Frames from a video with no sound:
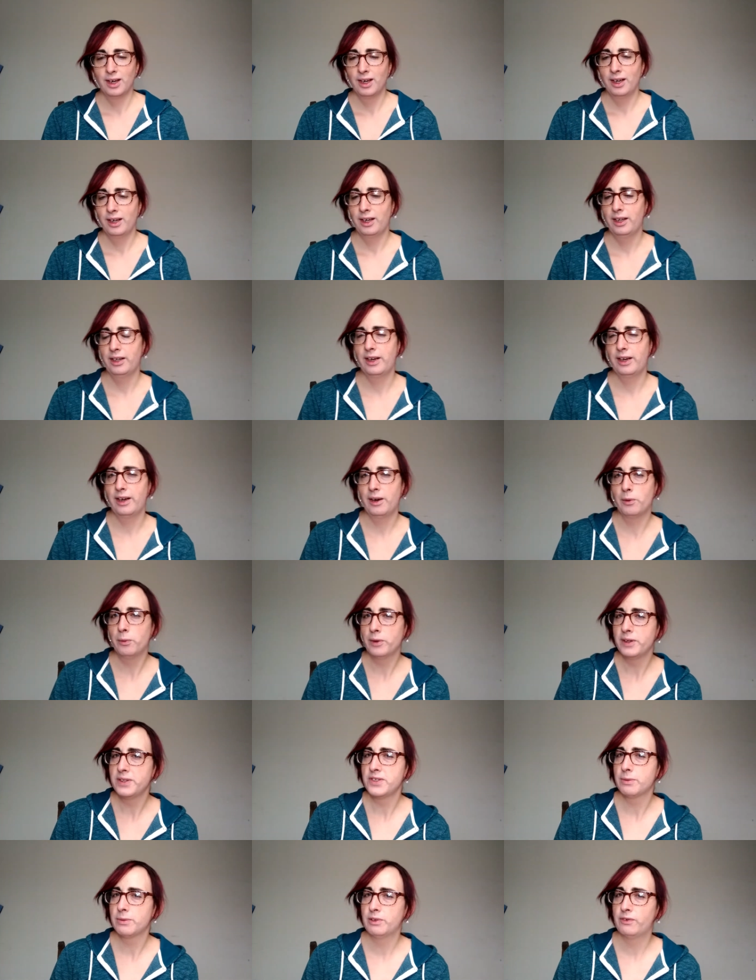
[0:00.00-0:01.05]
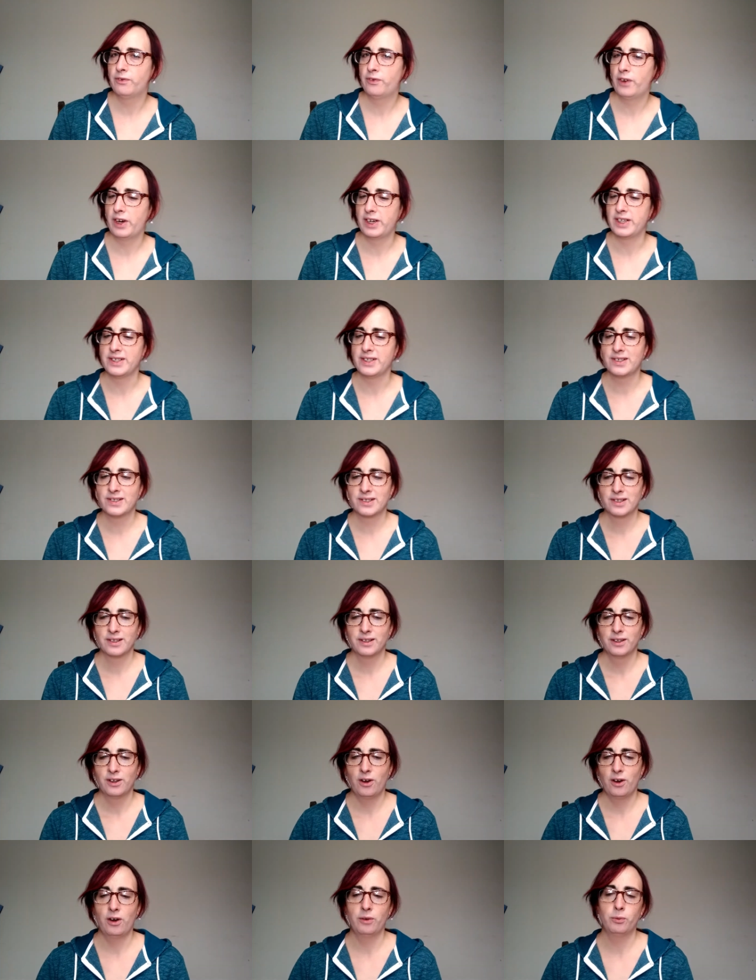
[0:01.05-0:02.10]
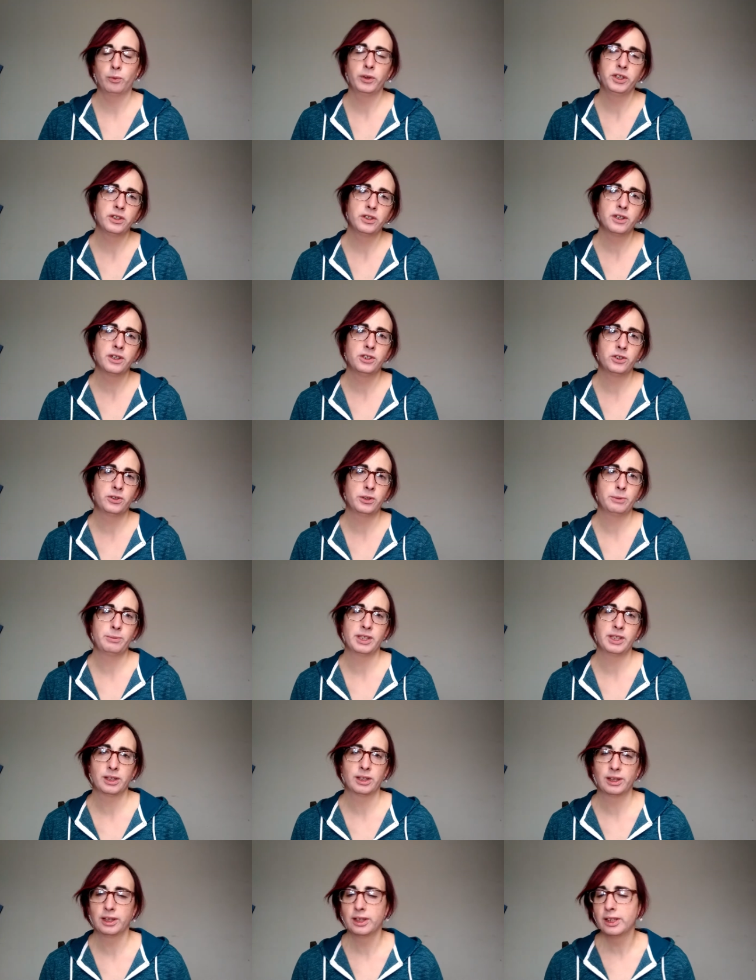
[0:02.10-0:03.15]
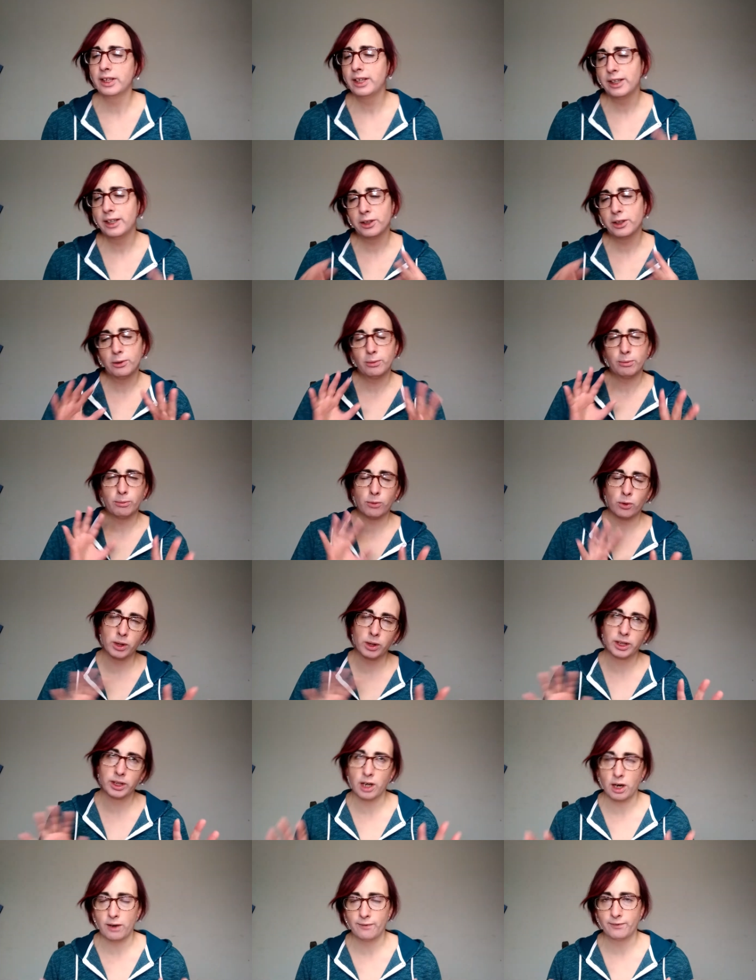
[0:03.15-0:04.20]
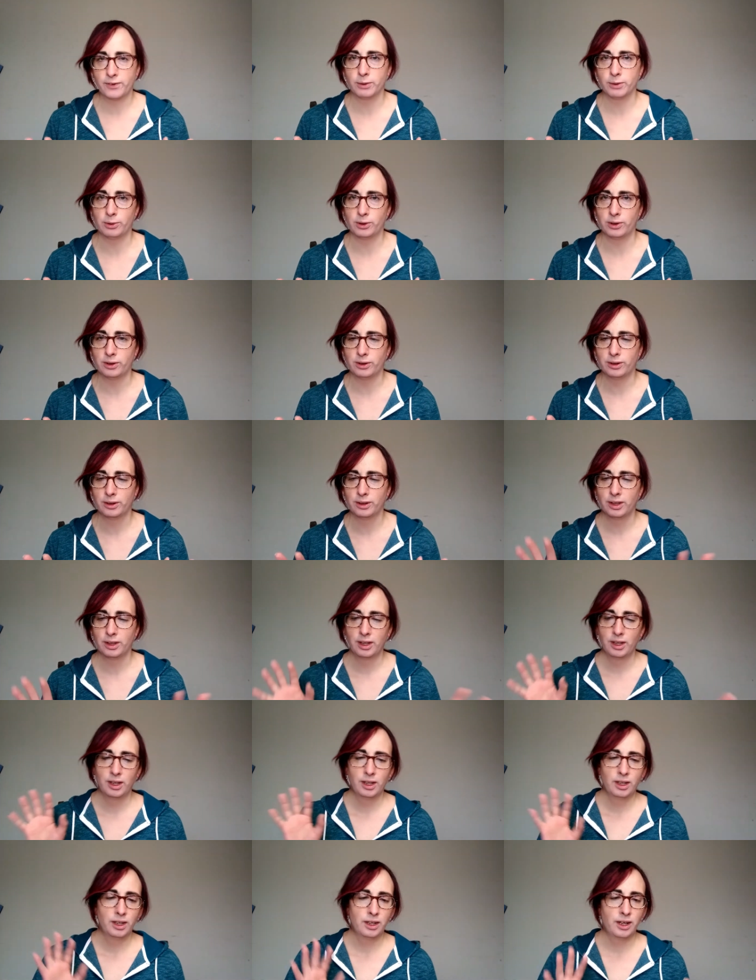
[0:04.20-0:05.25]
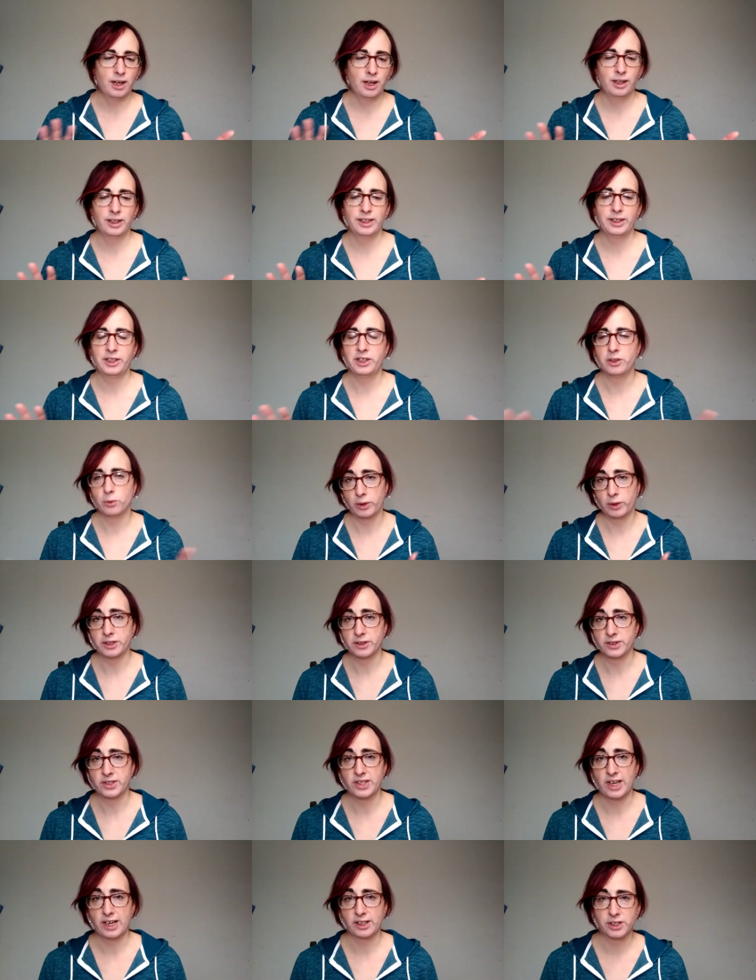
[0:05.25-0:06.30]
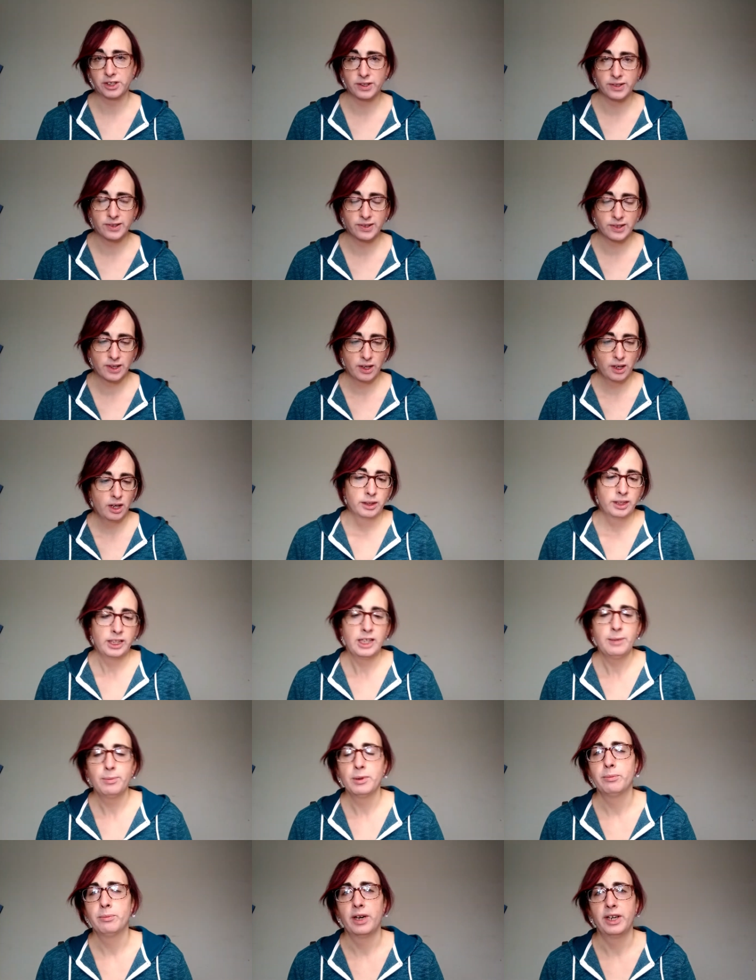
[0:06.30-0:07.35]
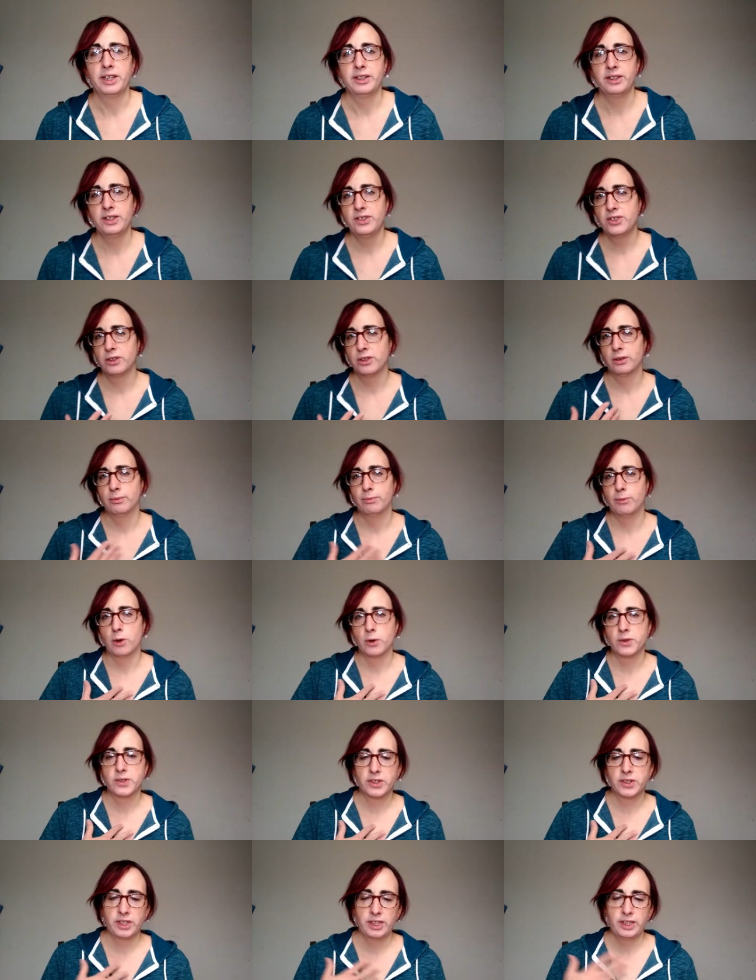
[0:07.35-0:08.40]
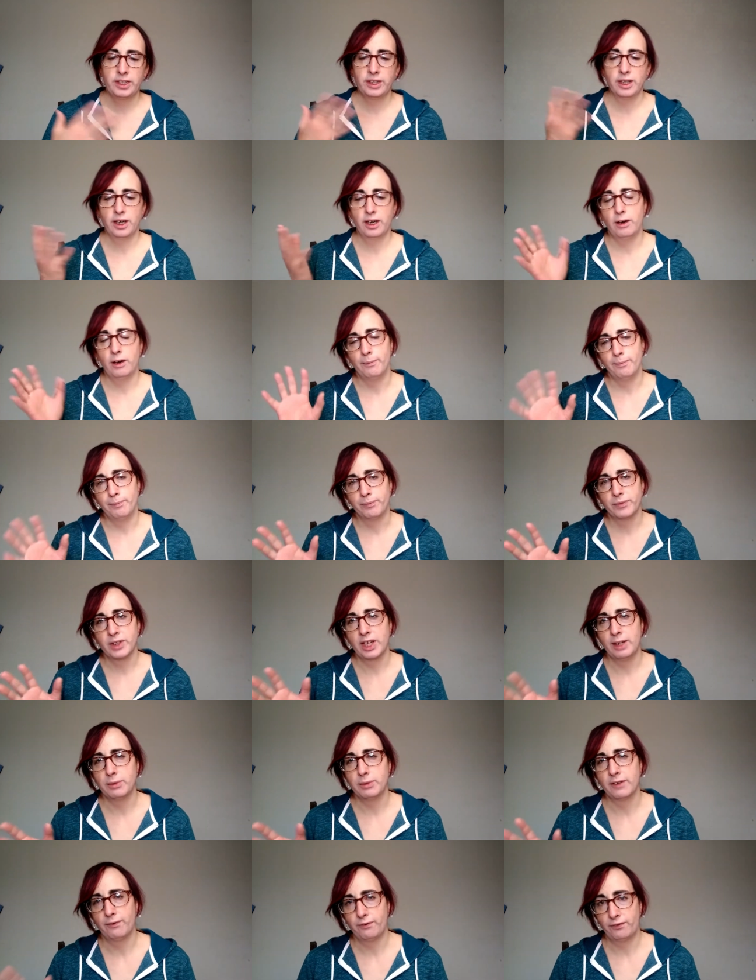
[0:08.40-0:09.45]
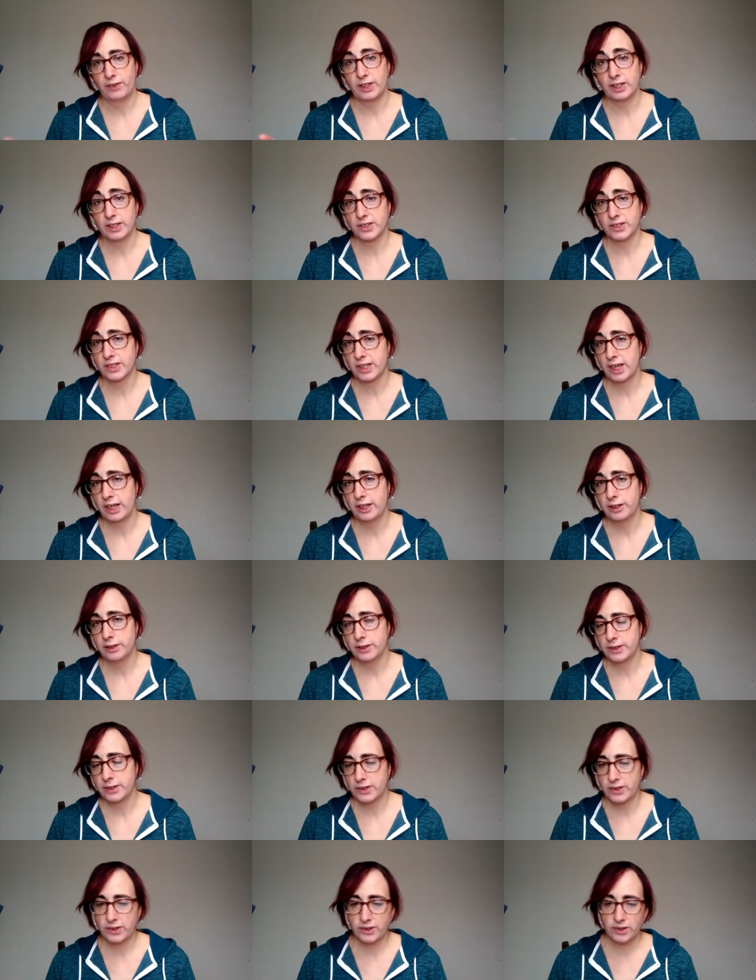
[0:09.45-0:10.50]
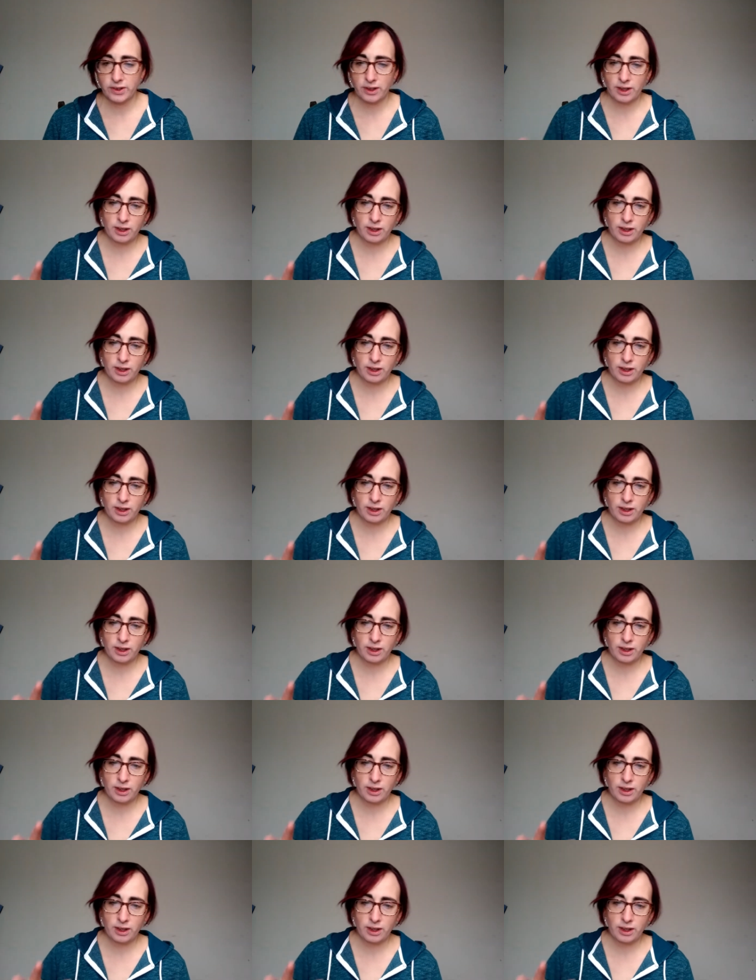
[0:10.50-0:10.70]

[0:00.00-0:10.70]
And I wanted some advice on what you can do to be a little more comfortable in your winter sessions. Keep in mind, these are mostly aimed at fitness skaters.